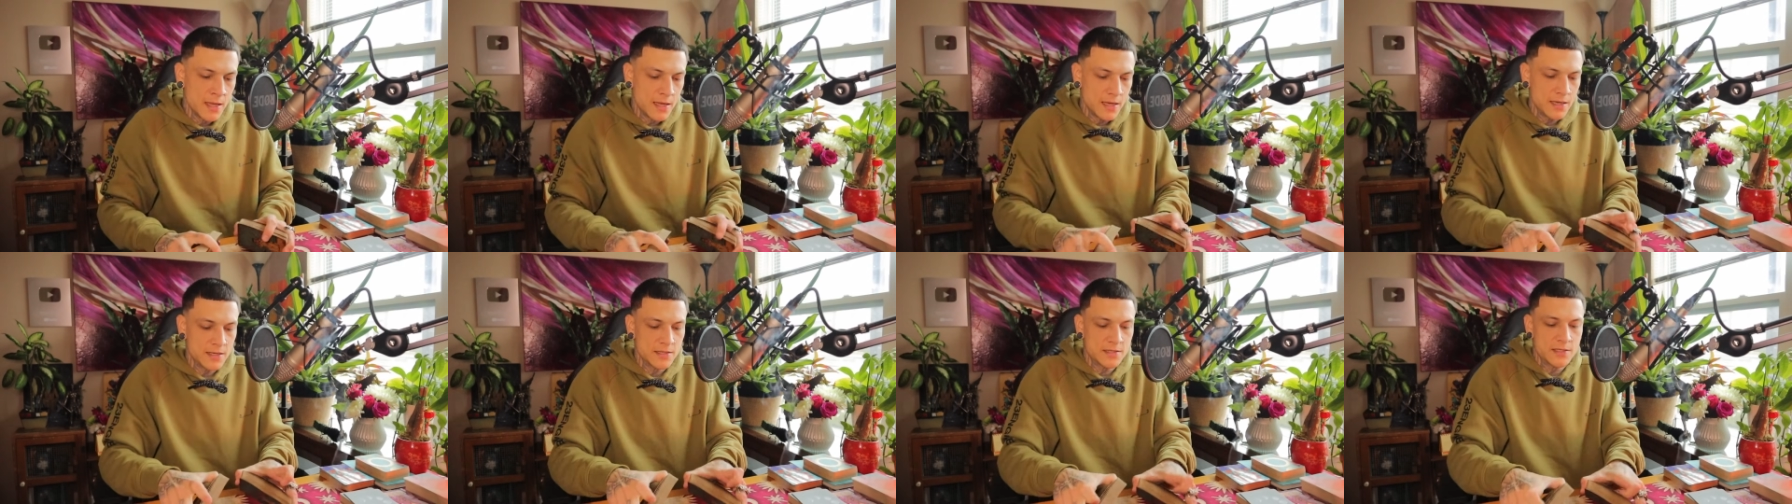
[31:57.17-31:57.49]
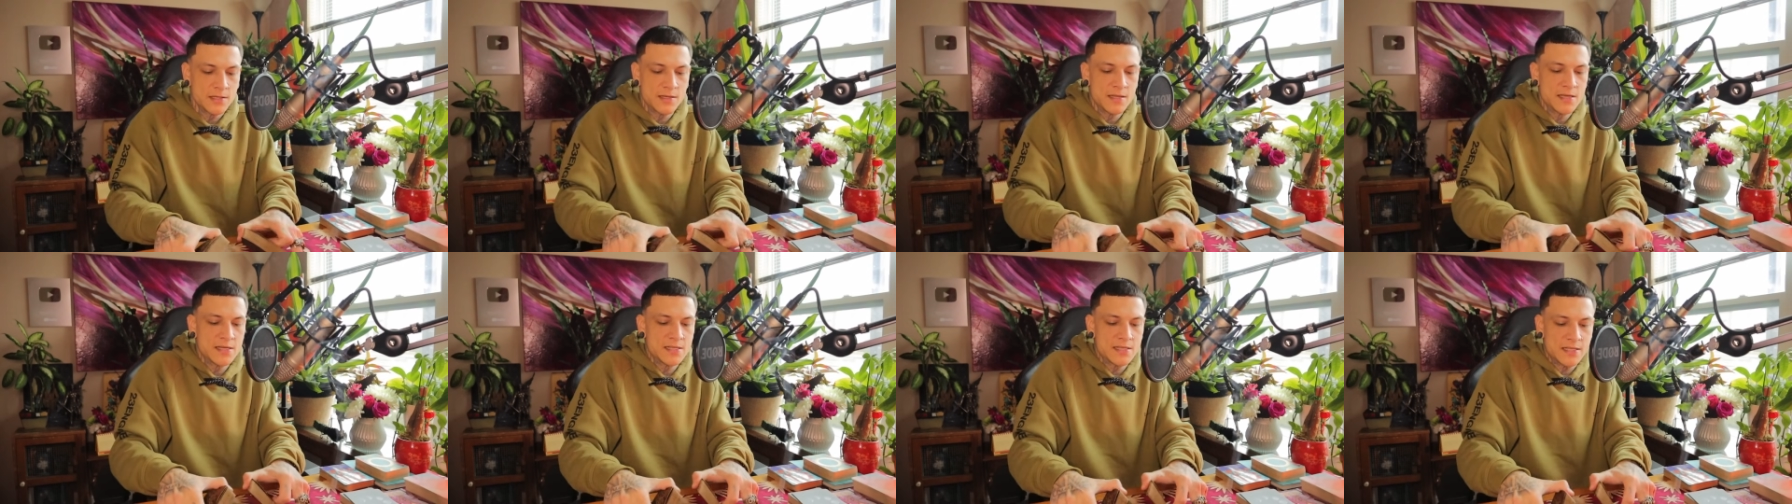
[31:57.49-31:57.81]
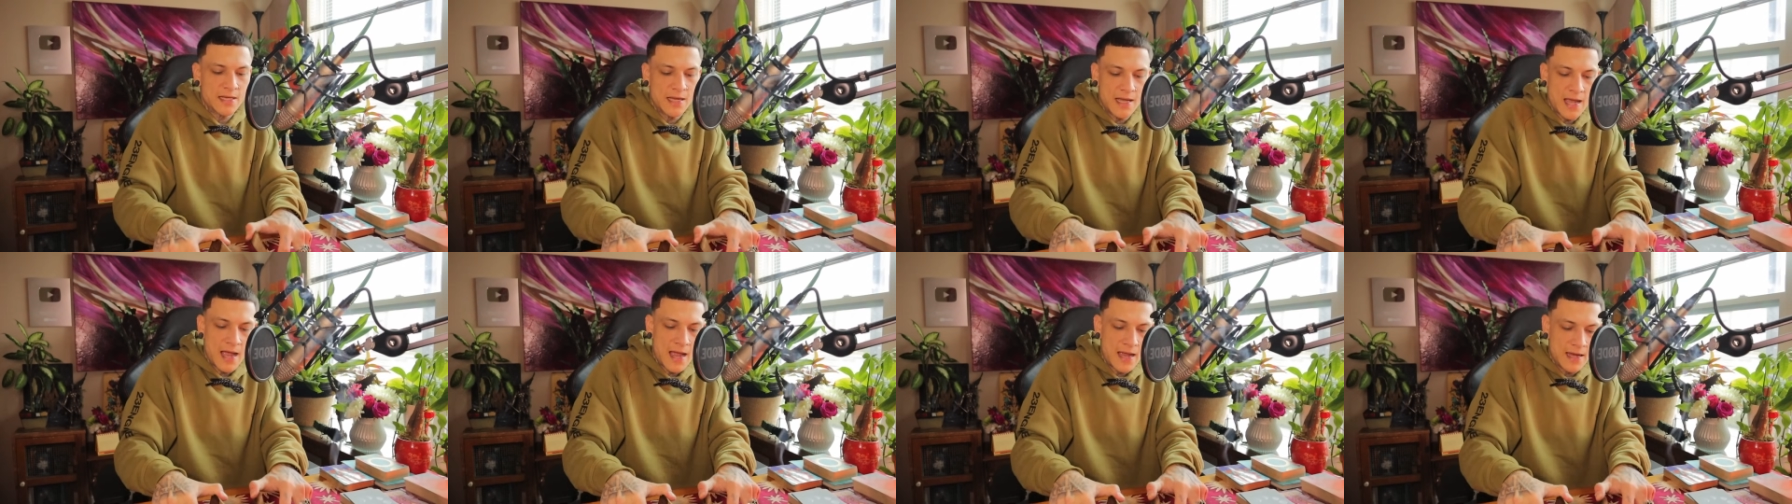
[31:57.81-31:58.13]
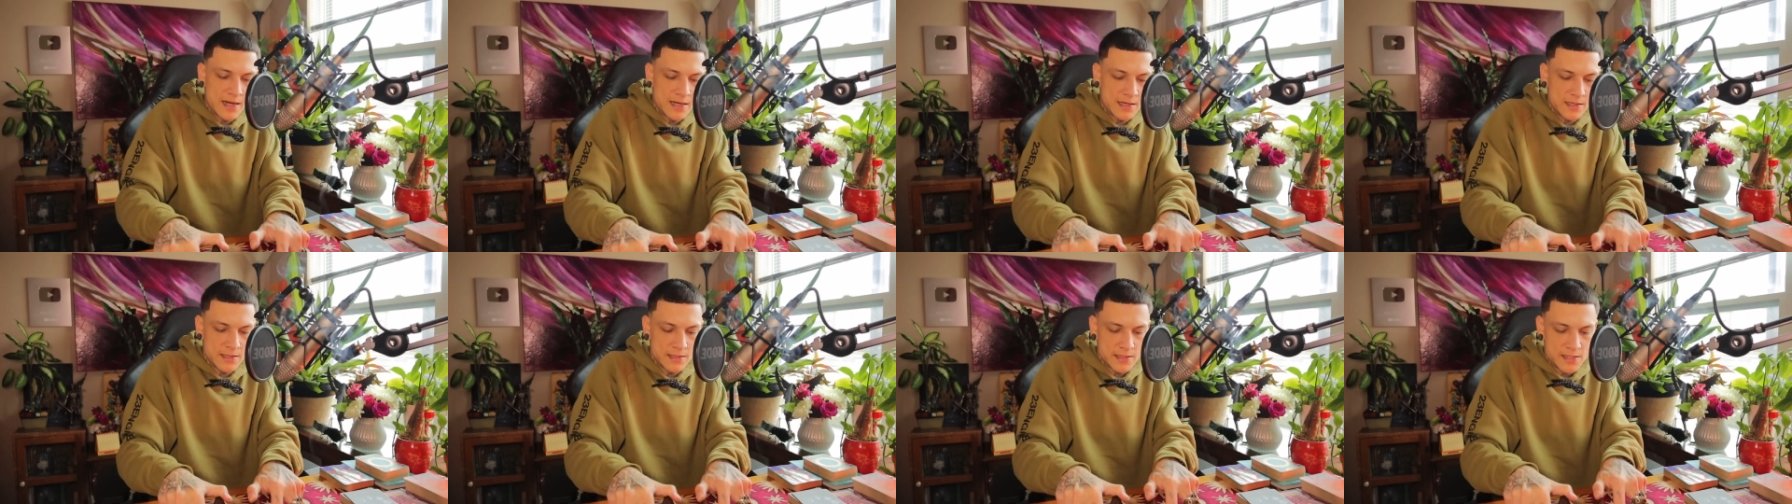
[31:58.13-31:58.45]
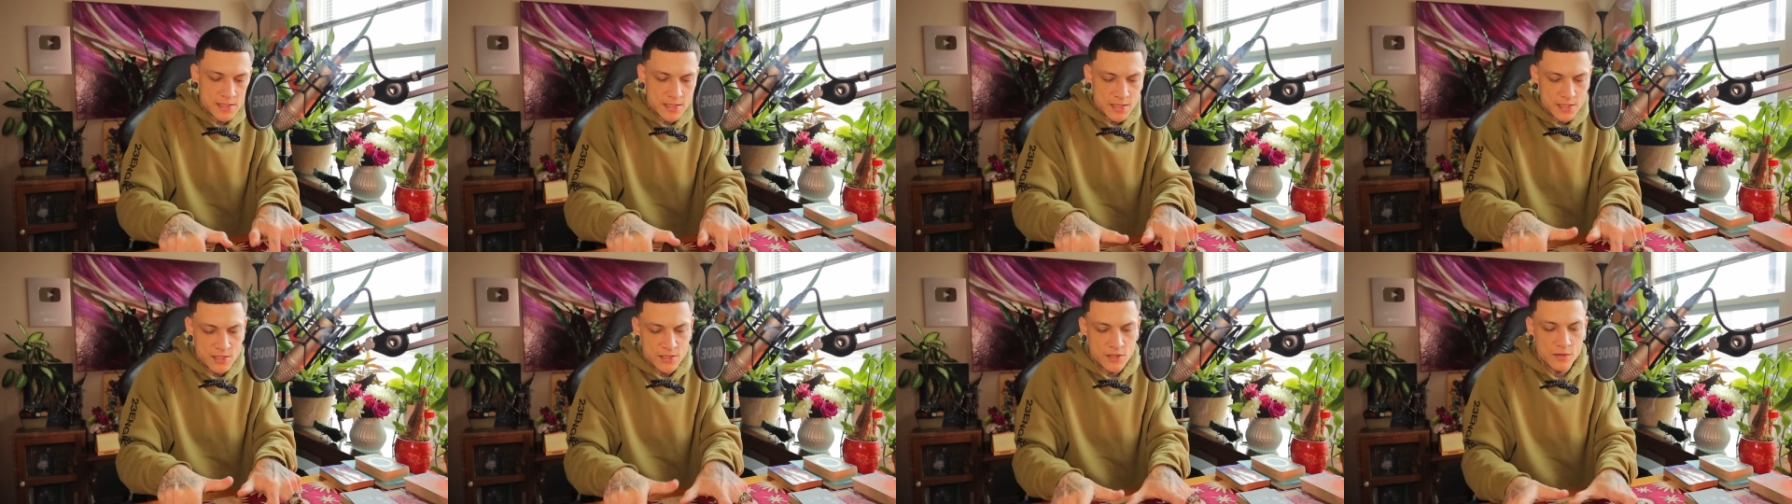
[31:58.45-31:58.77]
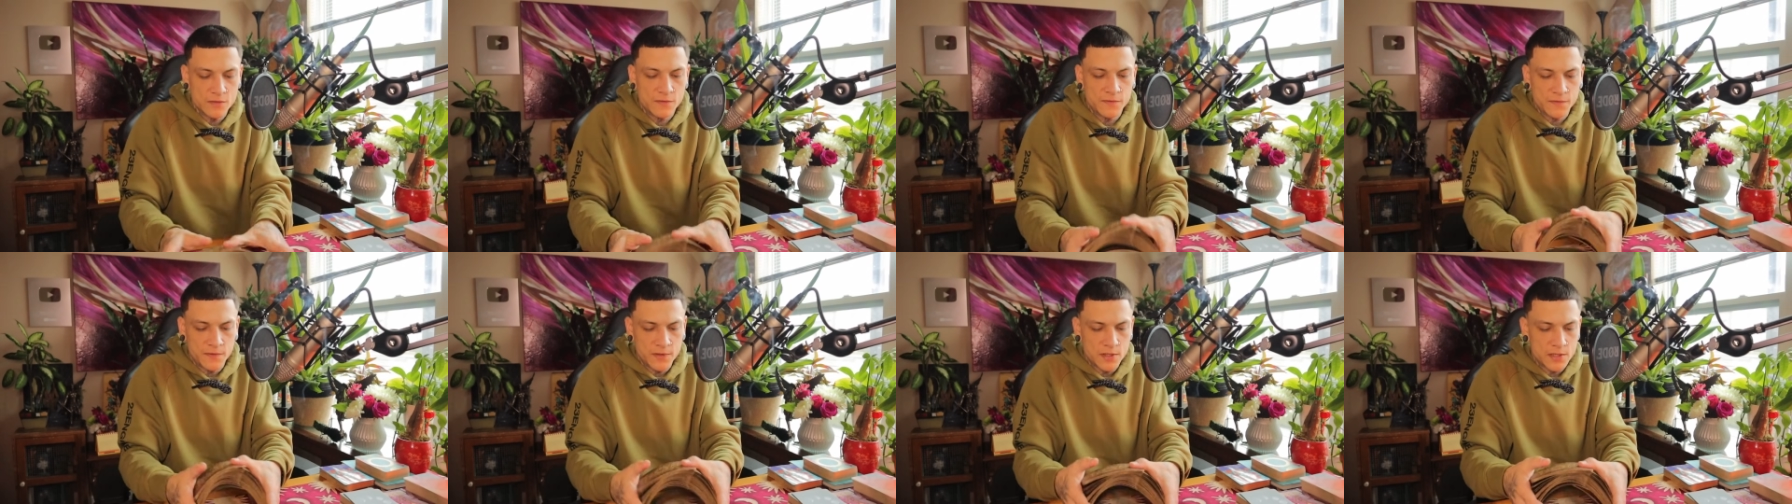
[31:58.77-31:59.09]
into this guidance.
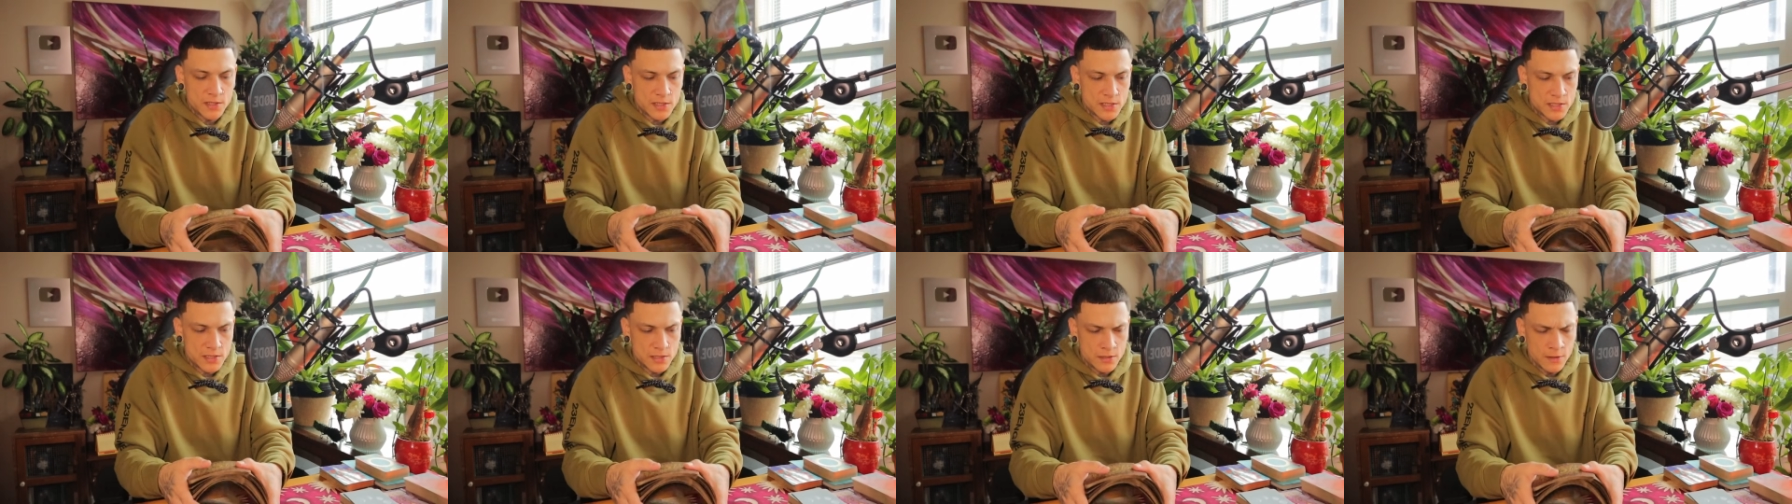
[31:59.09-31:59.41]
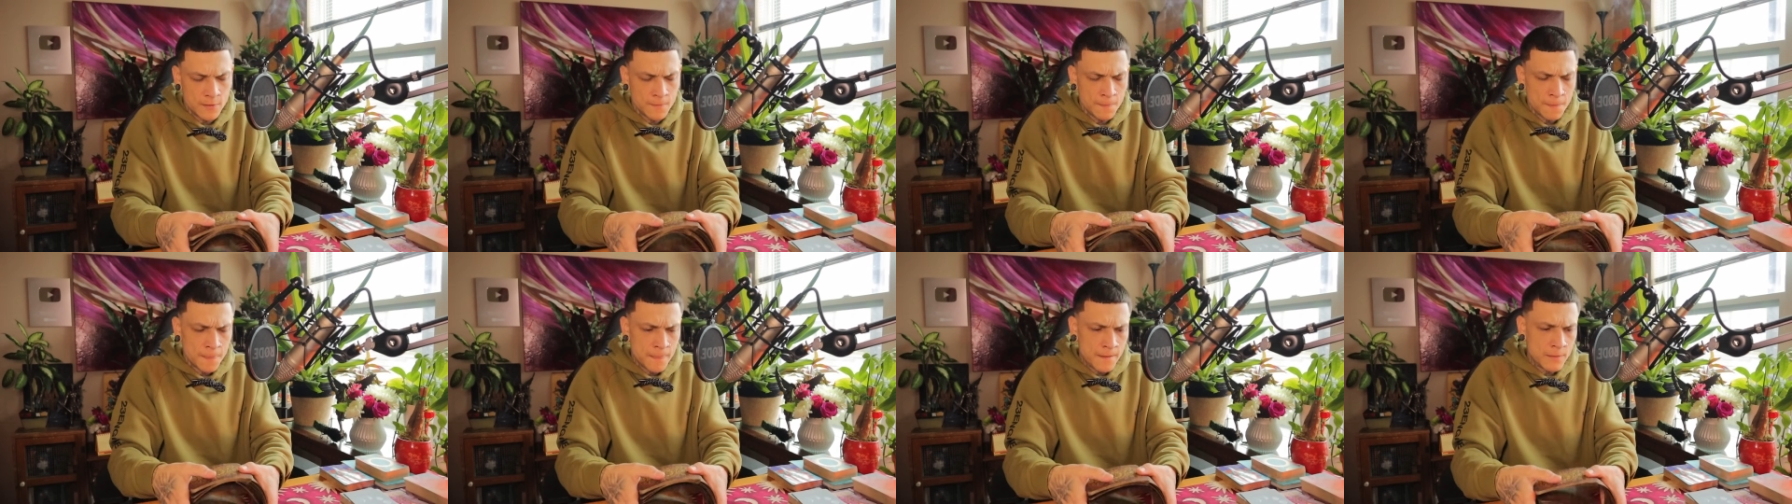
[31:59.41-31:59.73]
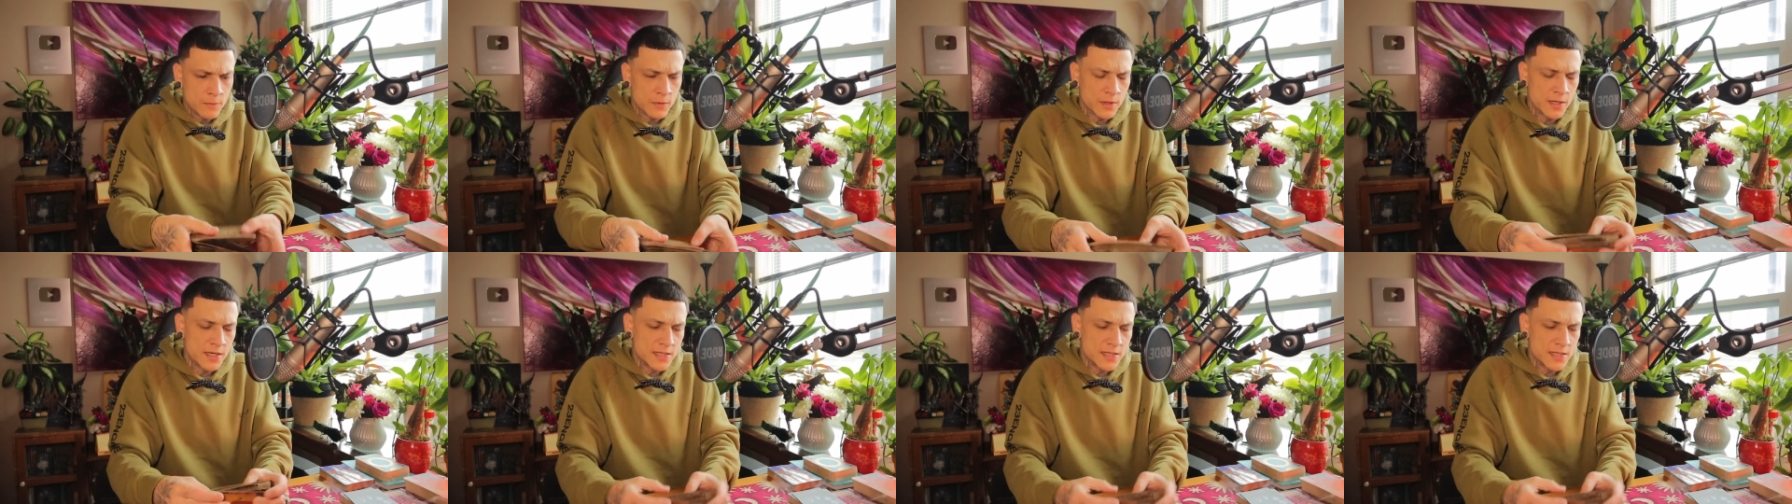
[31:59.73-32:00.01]
So first, we're